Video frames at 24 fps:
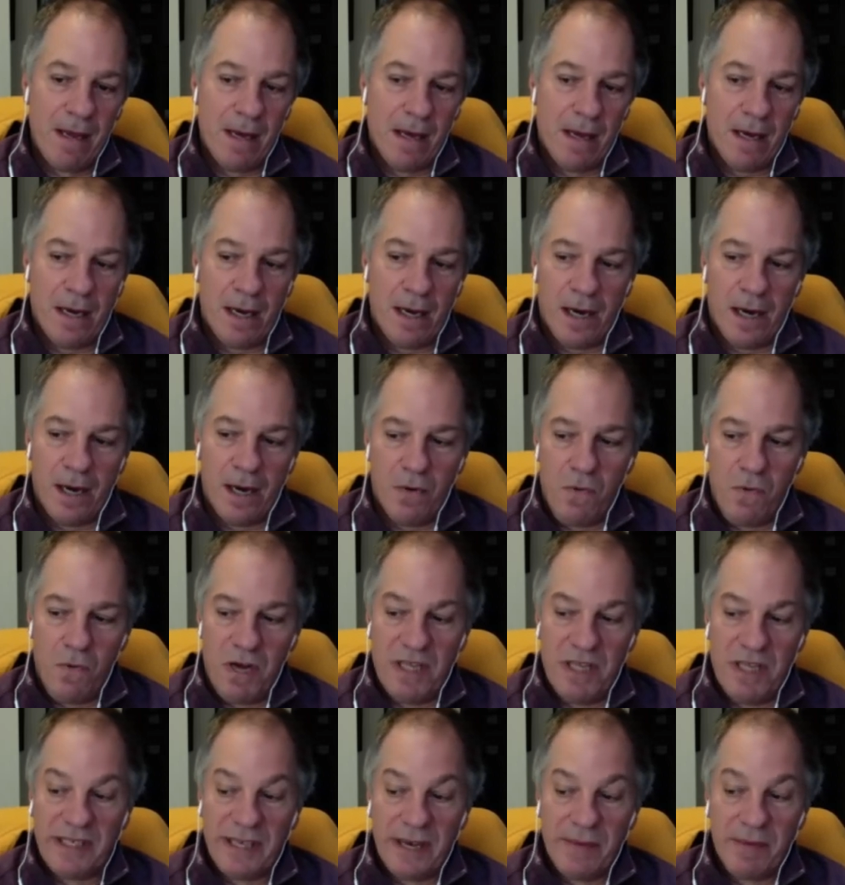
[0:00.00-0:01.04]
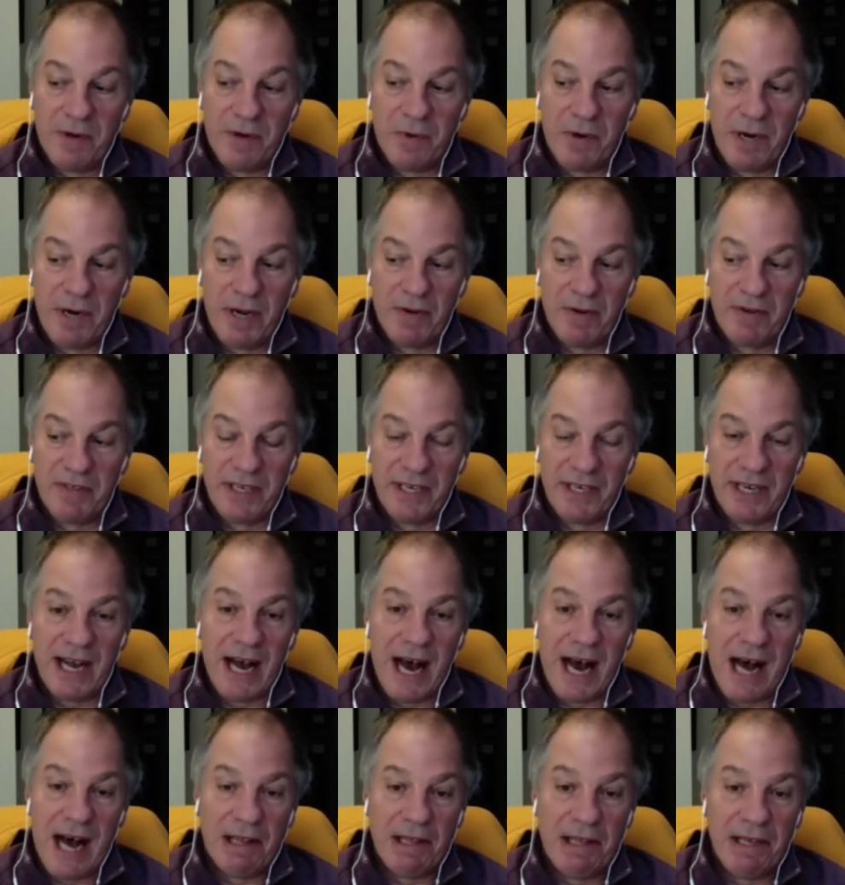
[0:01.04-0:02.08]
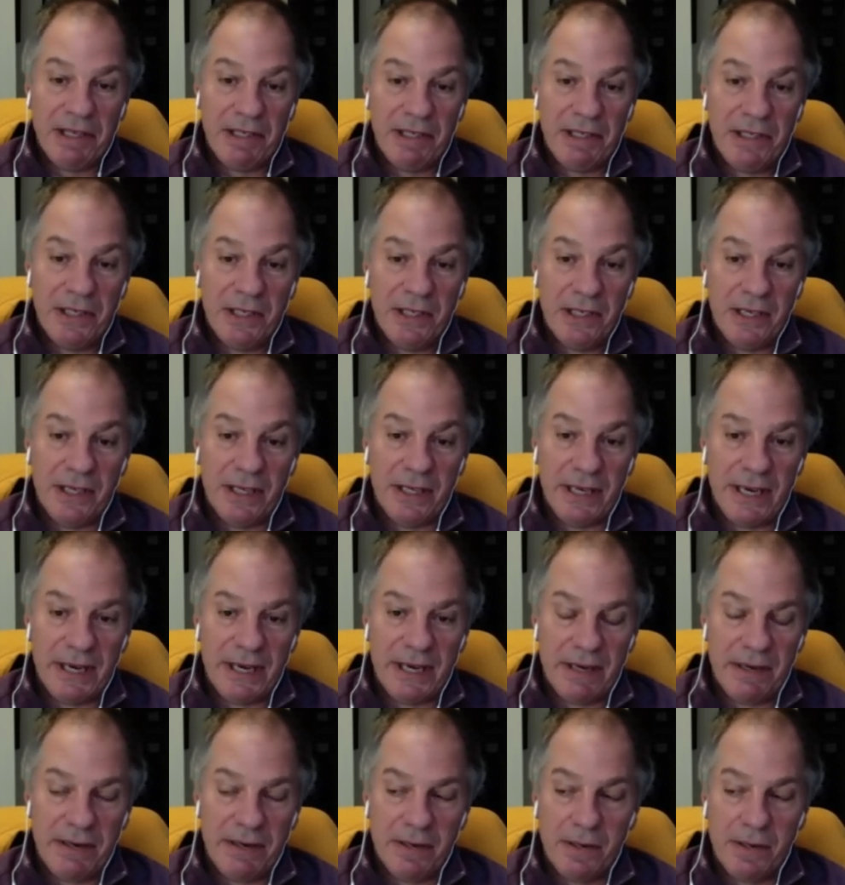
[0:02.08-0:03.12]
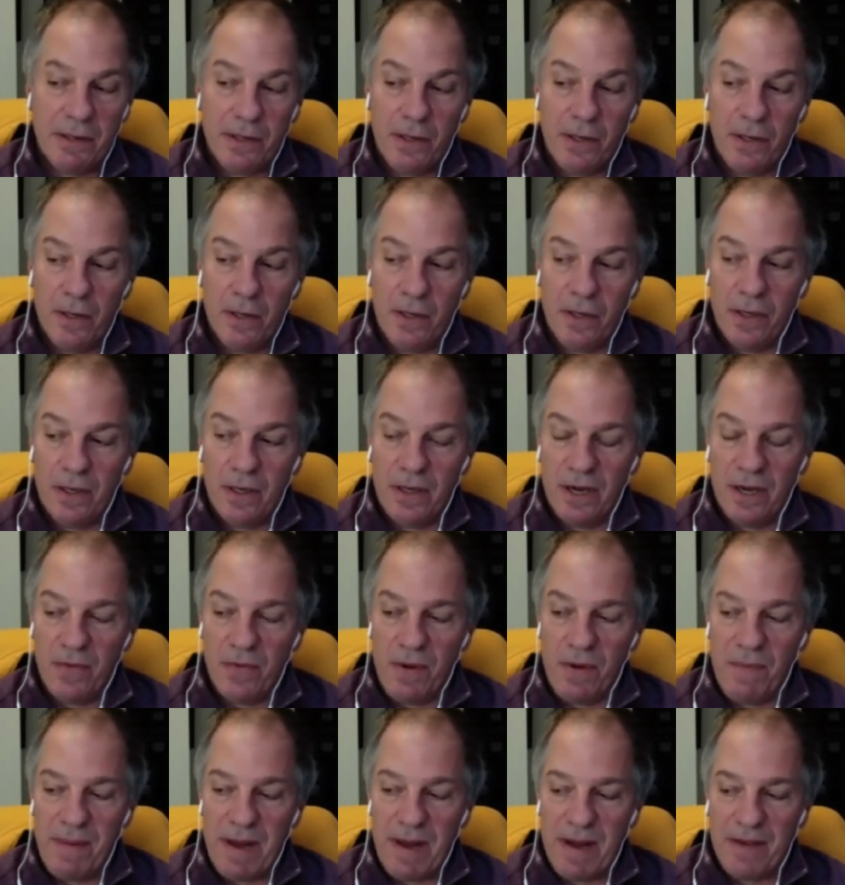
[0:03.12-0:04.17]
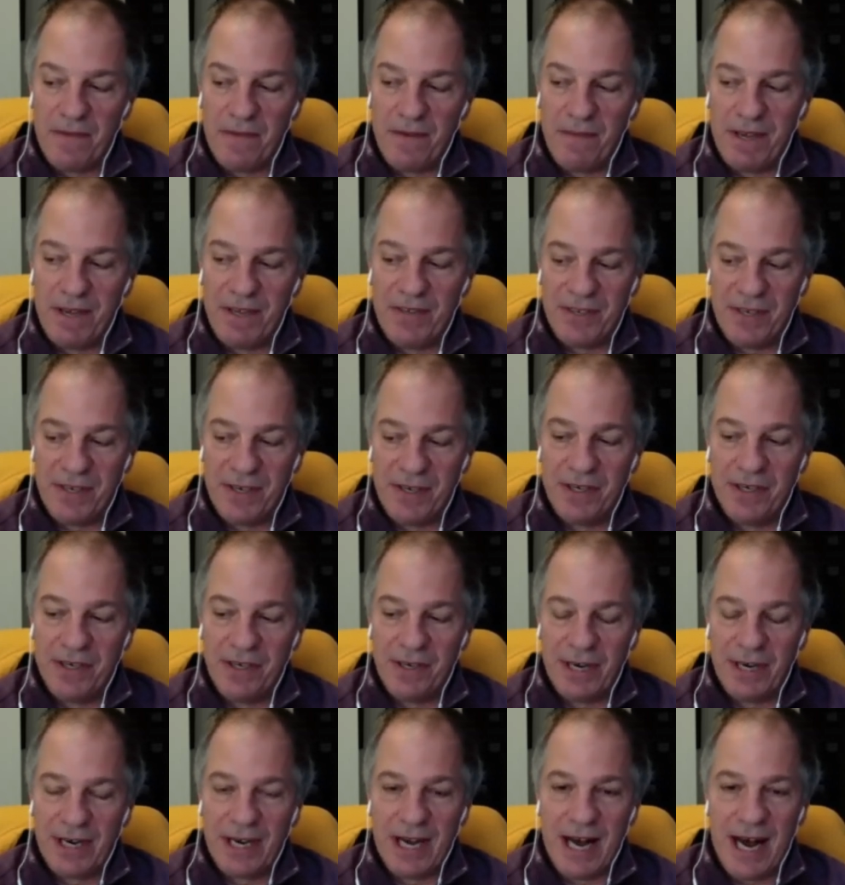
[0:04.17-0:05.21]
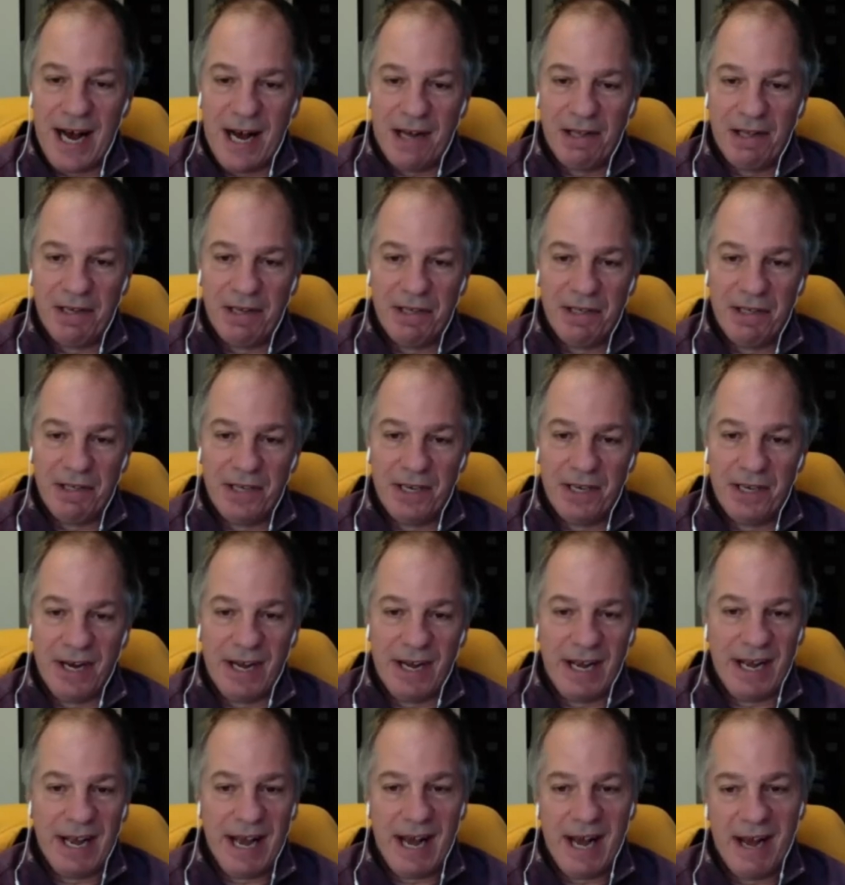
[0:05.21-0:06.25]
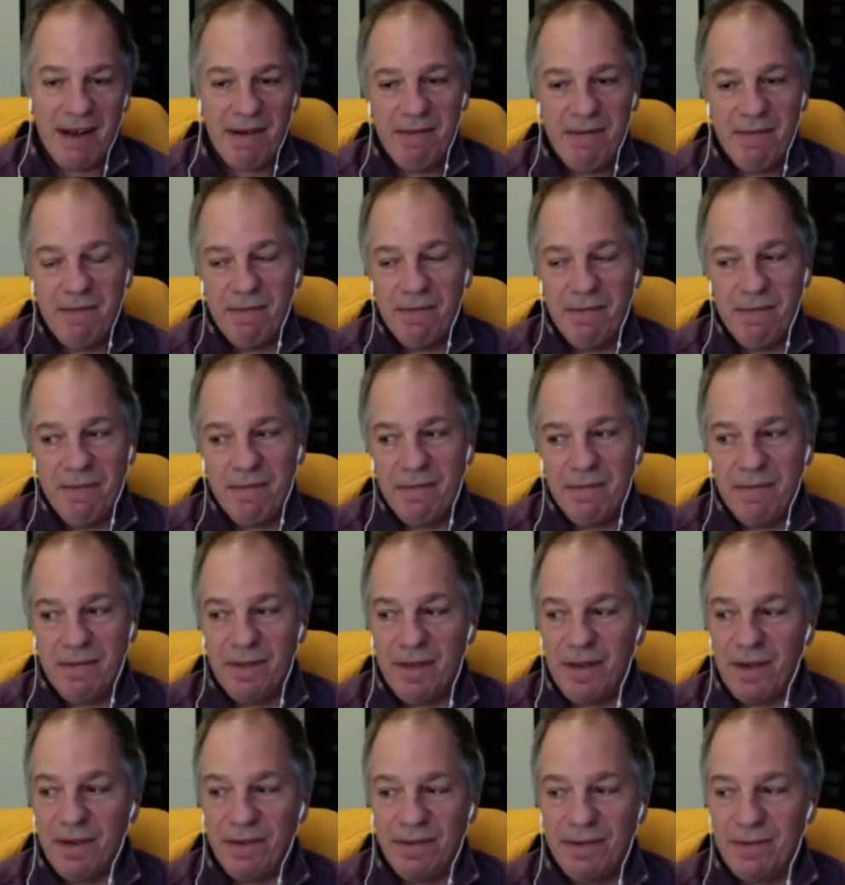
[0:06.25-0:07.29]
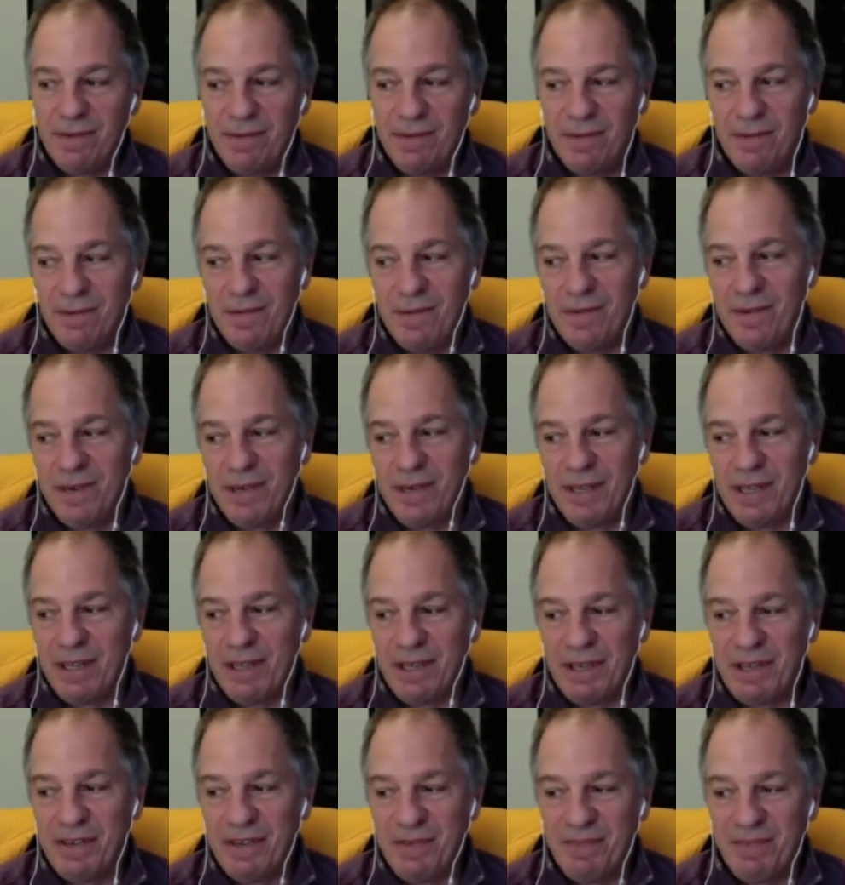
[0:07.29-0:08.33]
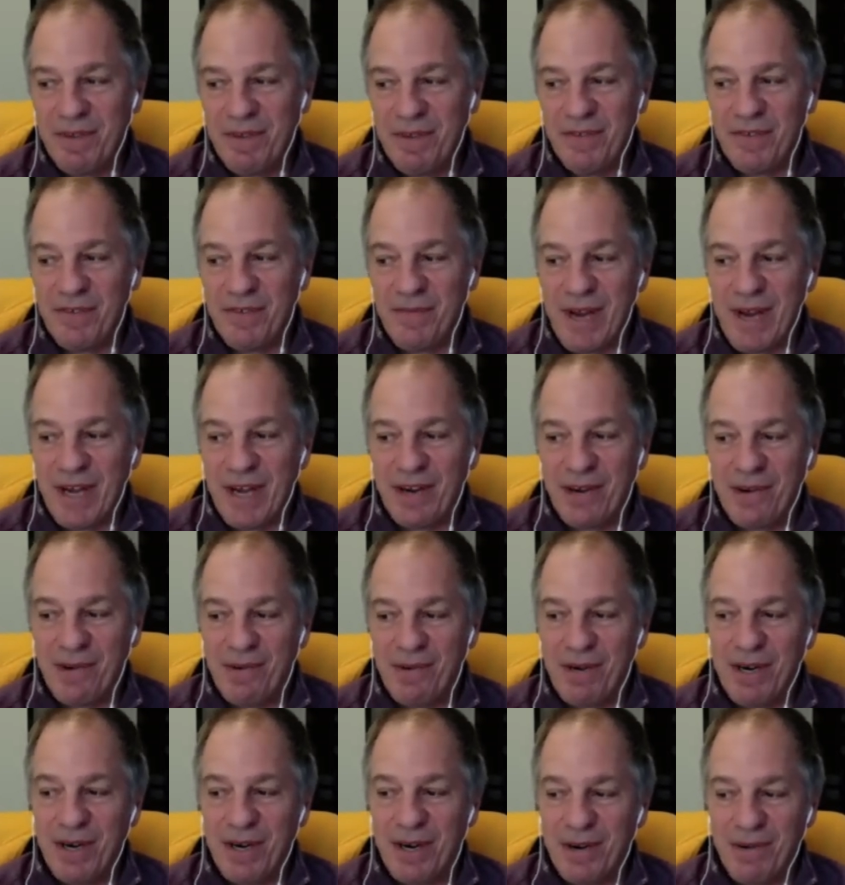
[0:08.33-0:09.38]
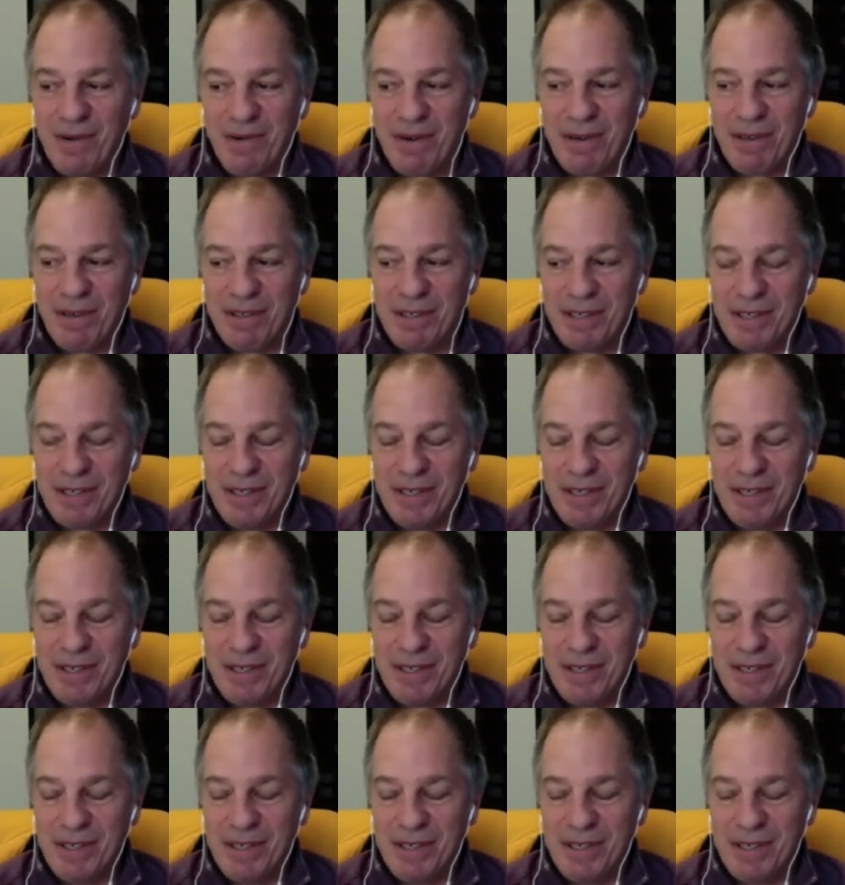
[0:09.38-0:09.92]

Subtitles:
One summer when I was in college, and then I went back for my senior year of college, and I had, one of the linchpins of my career was